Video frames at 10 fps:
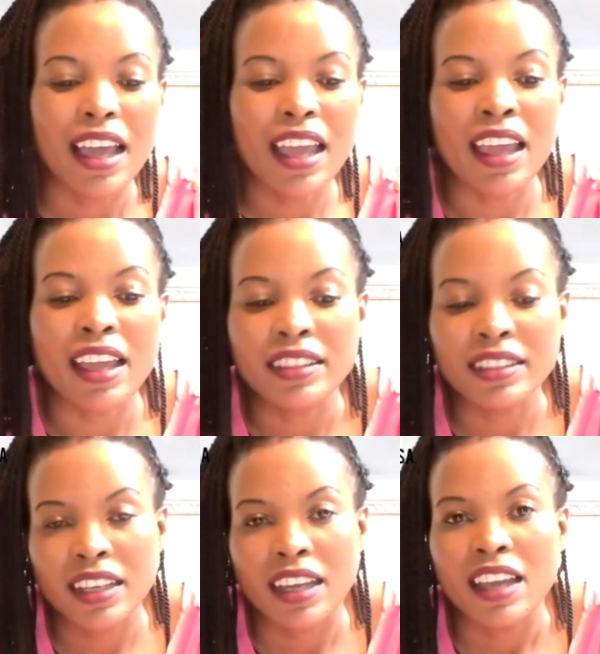And
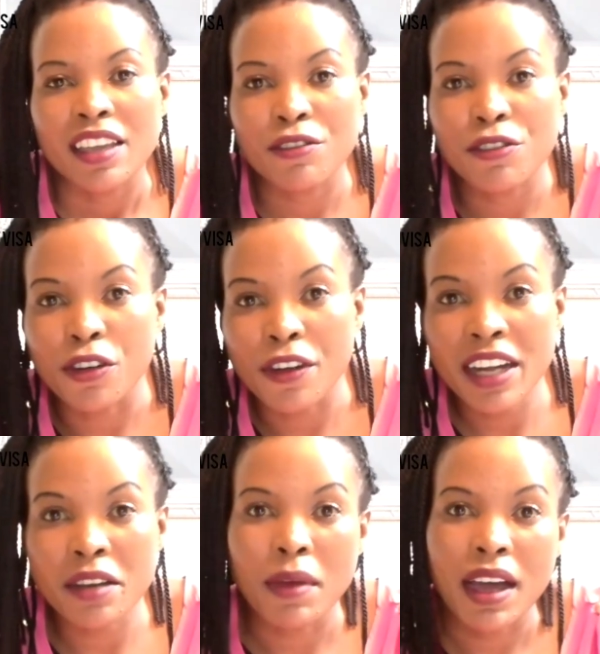if you're
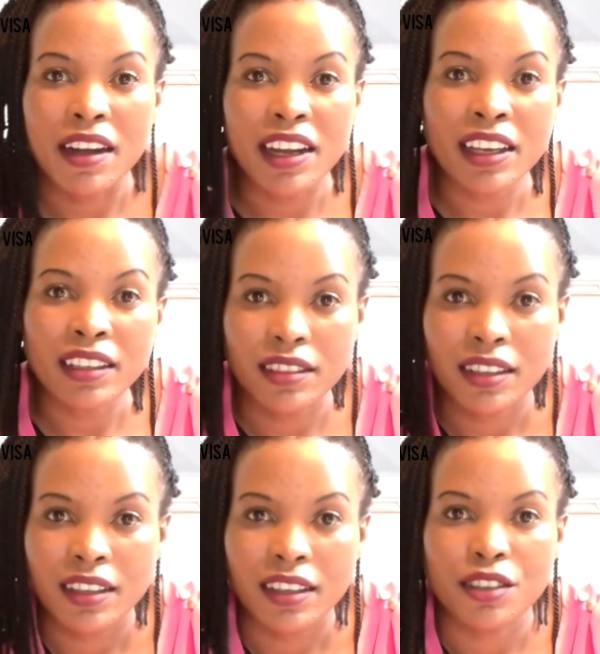already married,
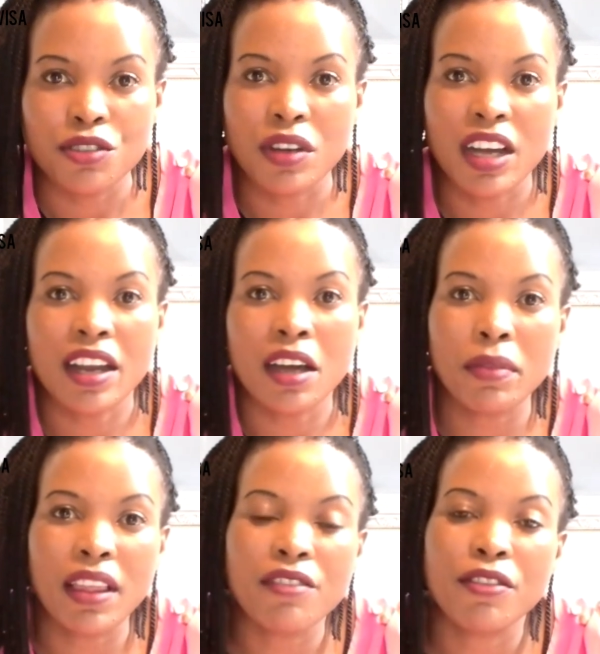you can
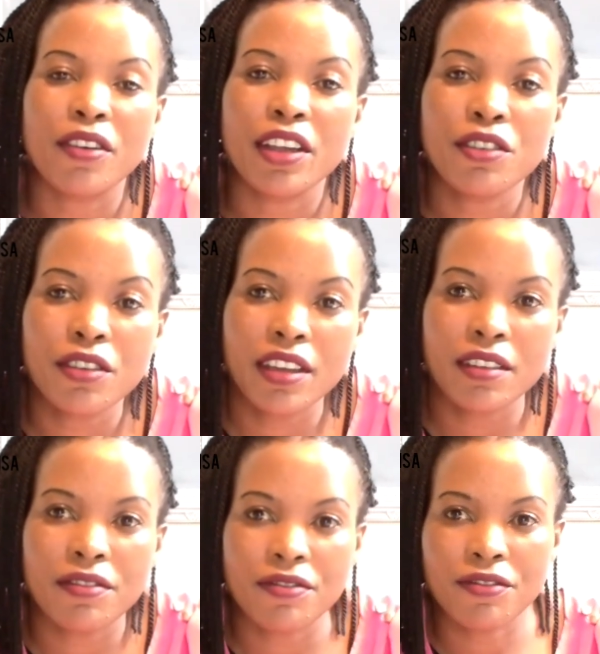apply for a
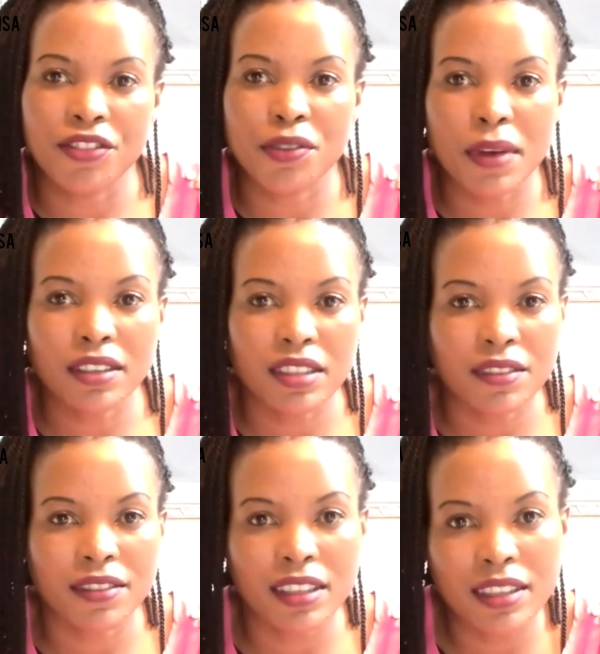UK
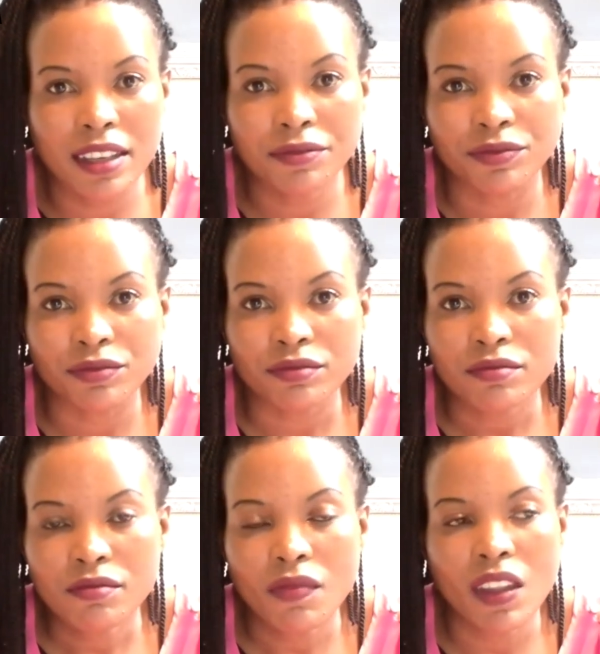spousal visa.
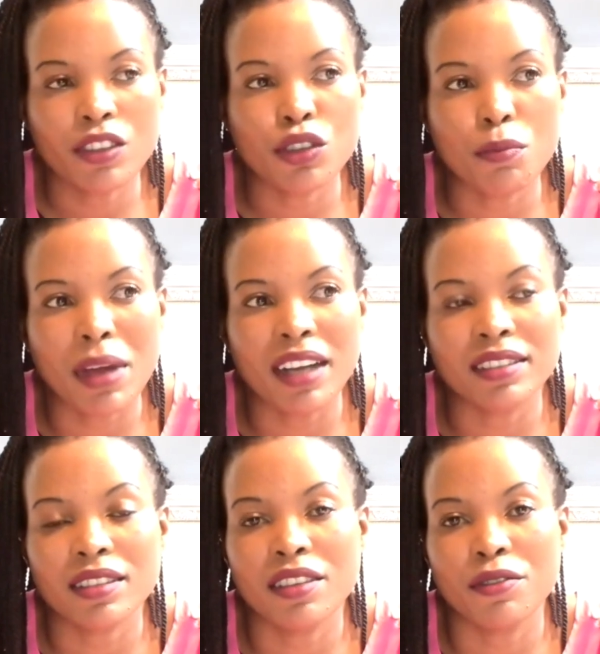
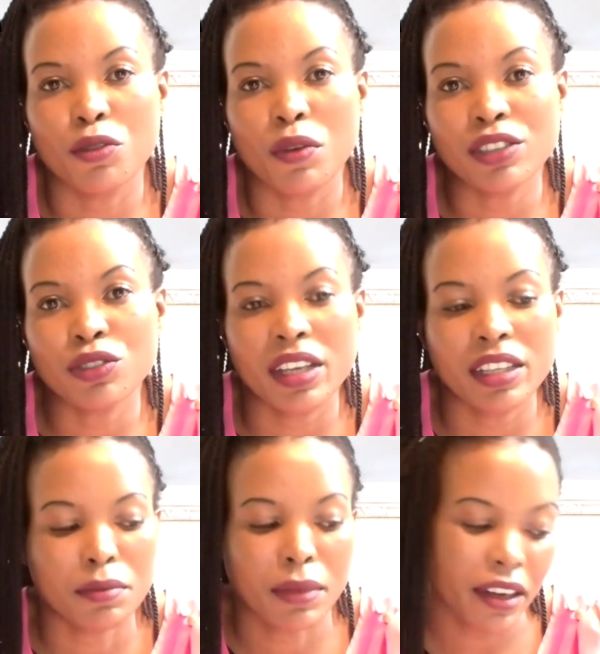But if you want to
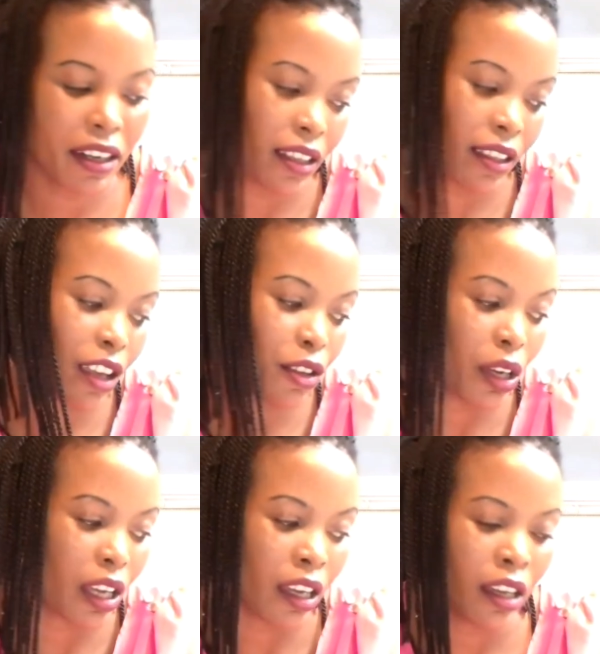get married in the
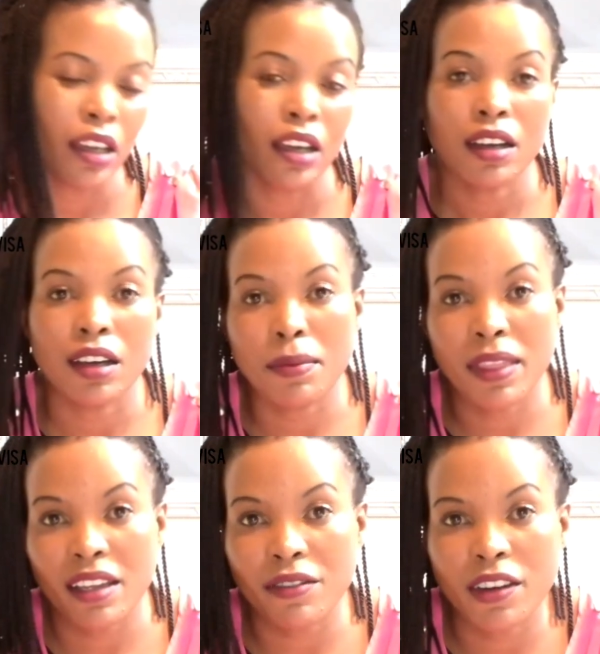UK,
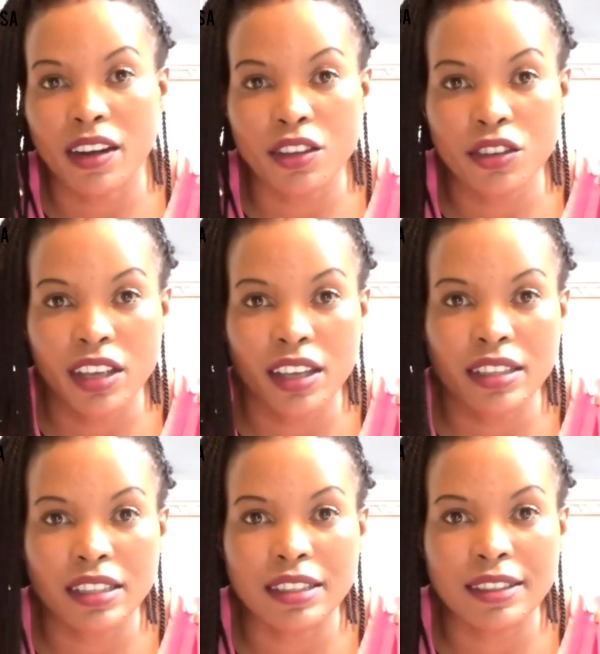apply for a
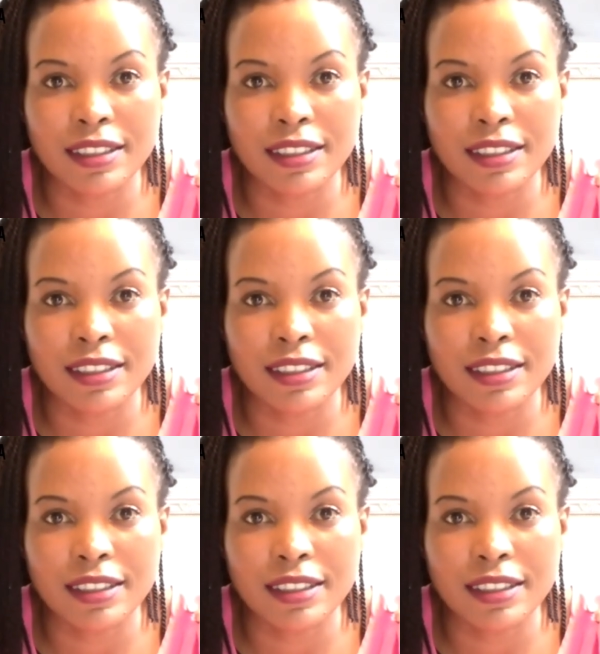UK